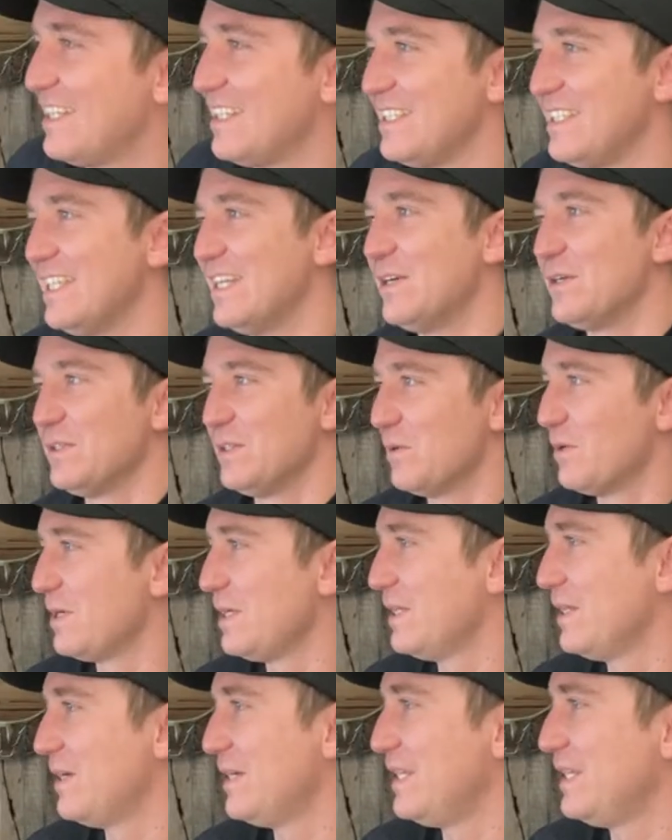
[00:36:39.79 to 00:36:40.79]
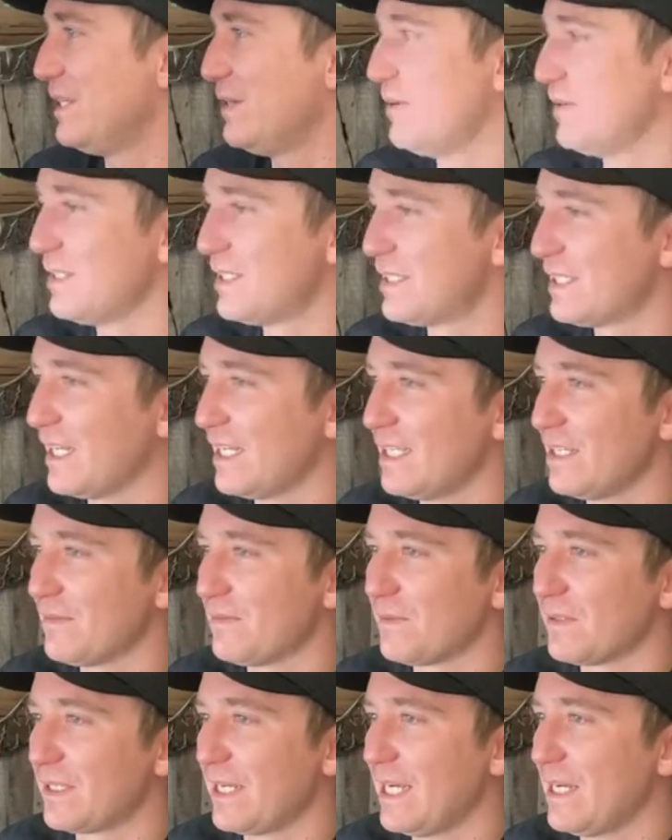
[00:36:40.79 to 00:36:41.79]
No, don't worry, Nate. No one signed up
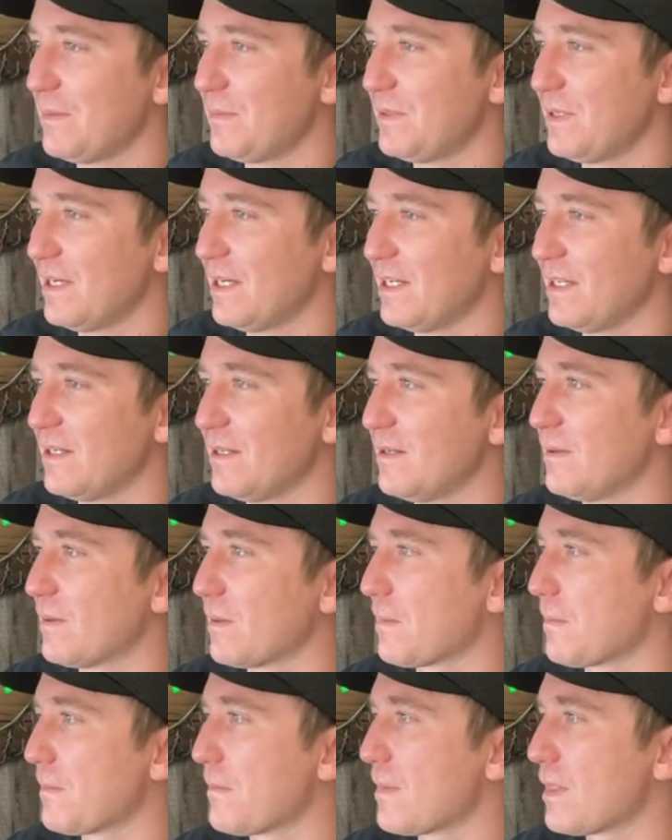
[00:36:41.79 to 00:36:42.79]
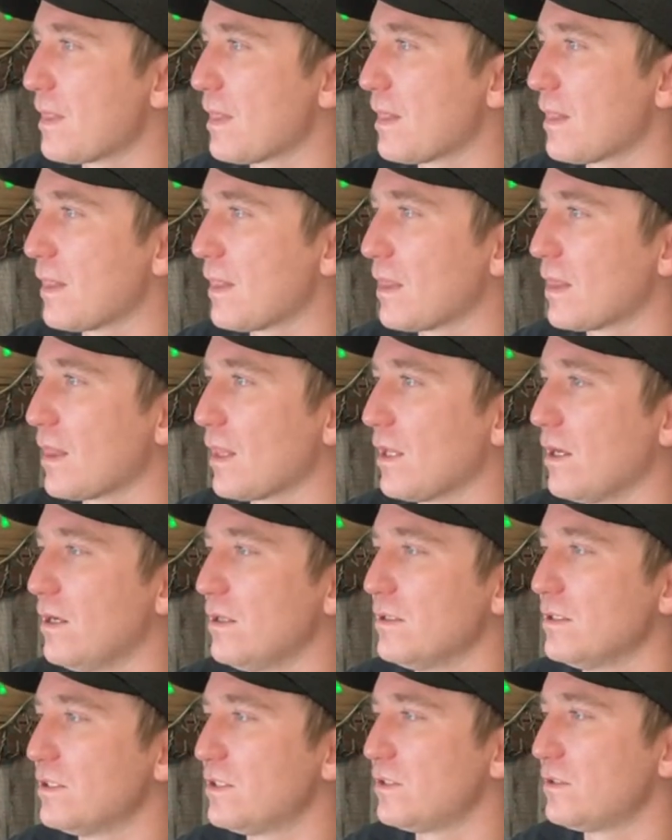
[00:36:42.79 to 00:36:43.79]
for camp yet on the
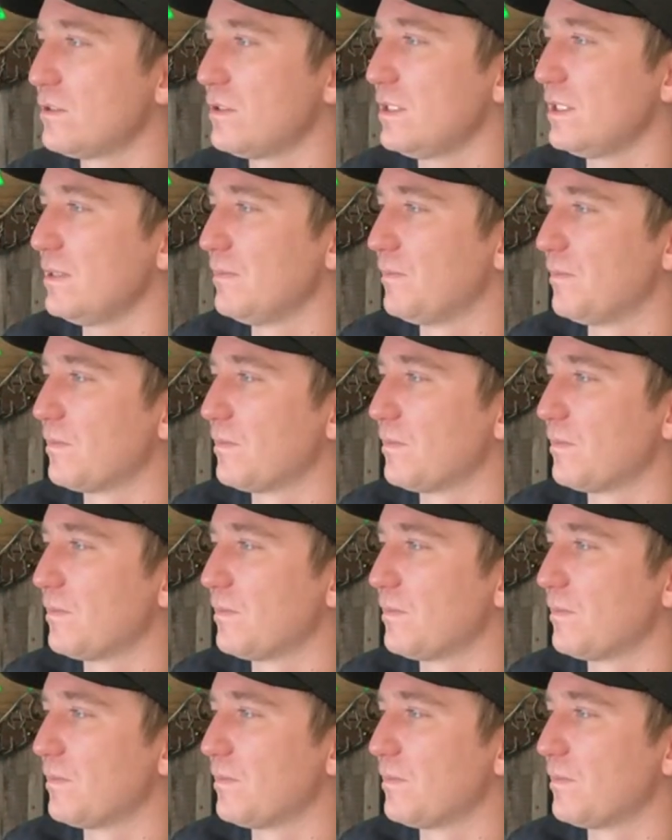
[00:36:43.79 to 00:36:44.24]
stream.